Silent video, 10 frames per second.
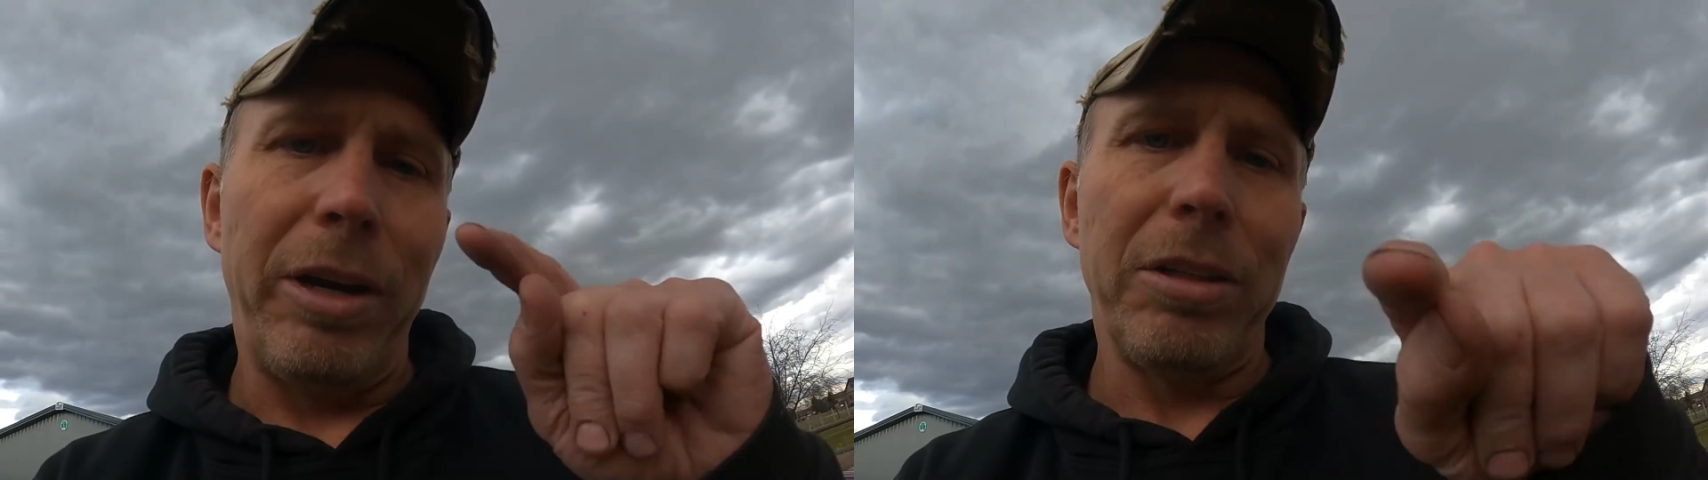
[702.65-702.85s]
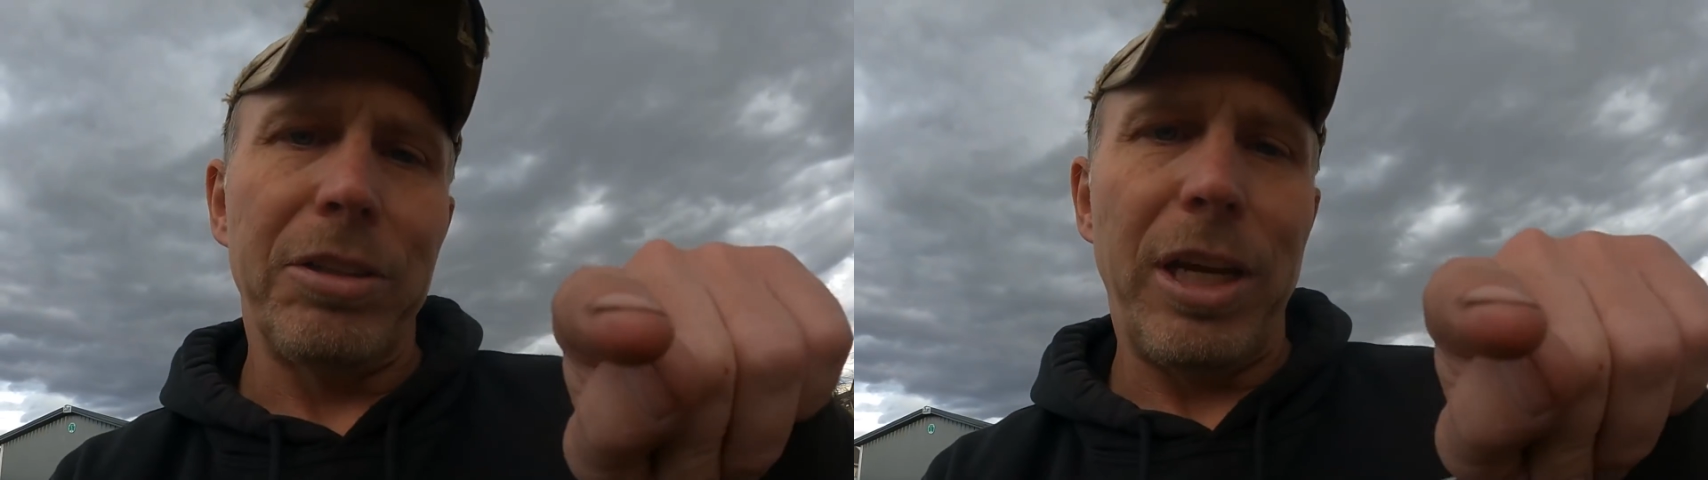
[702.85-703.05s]

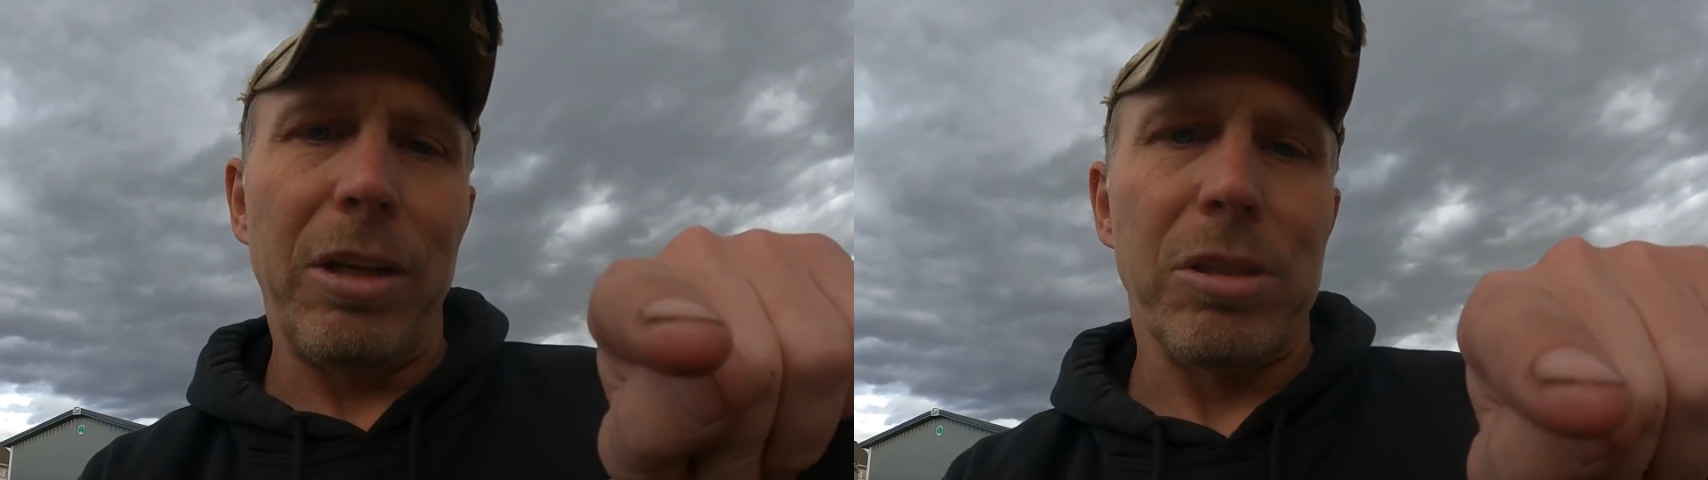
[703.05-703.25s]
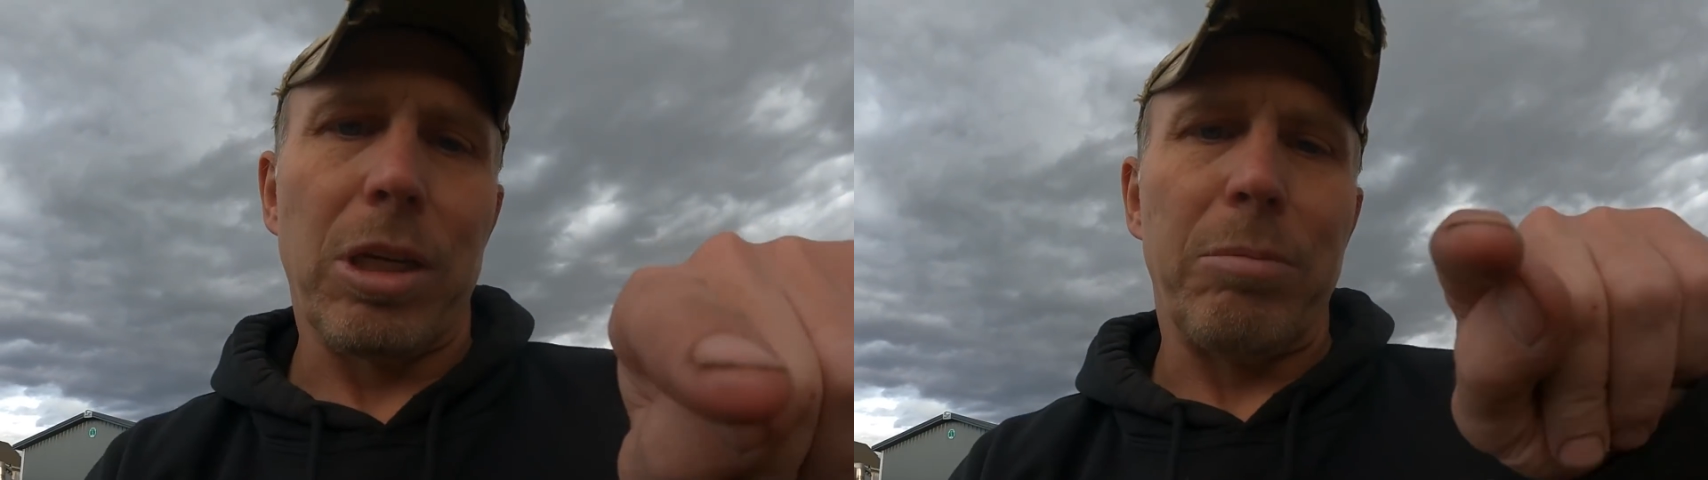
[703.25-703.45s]
here on the
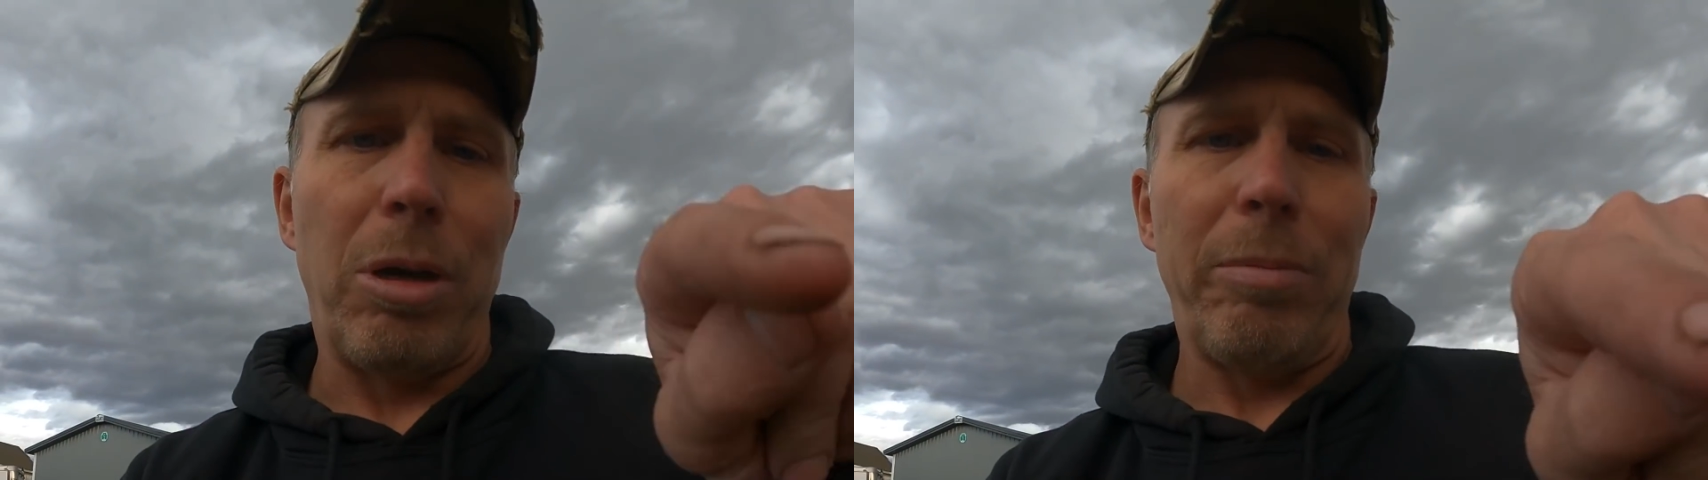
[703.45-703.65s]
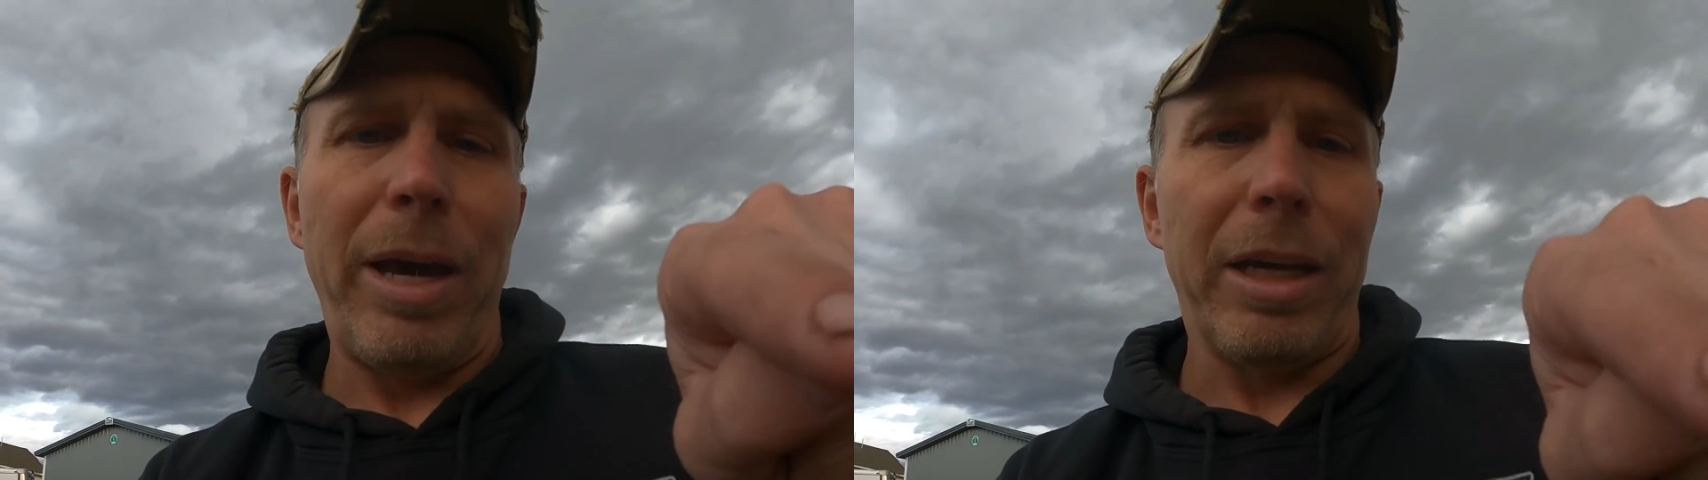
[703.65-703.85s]
channel. So come
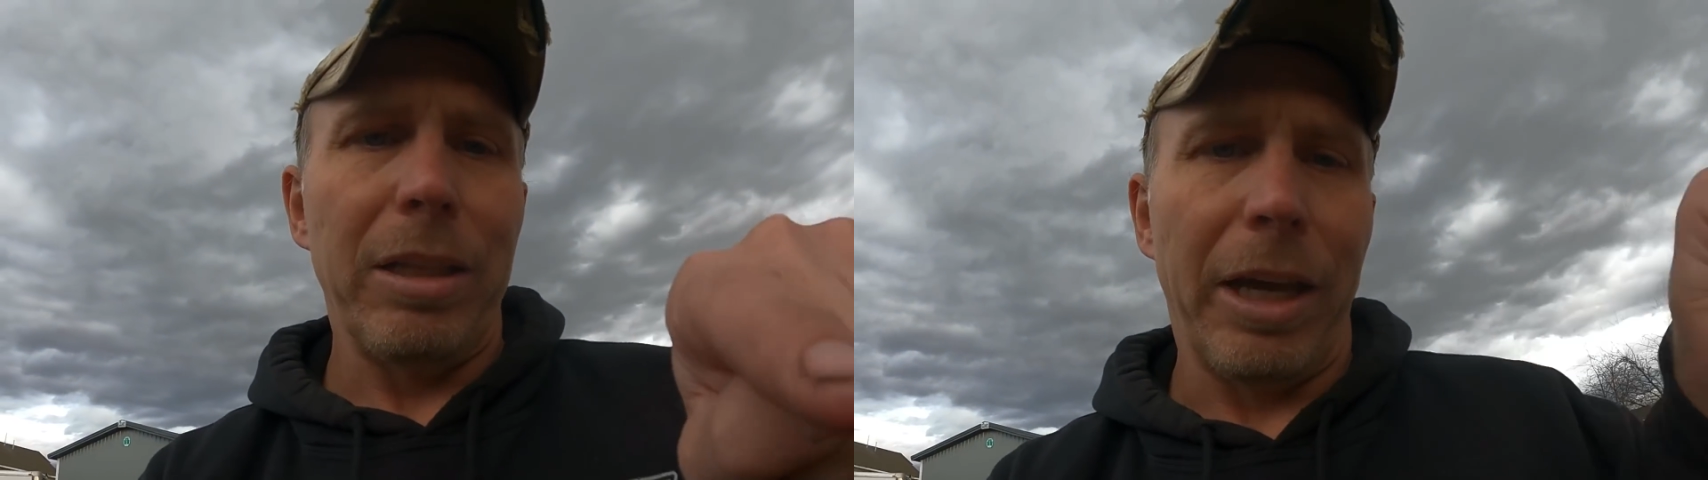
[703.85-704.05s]
on back.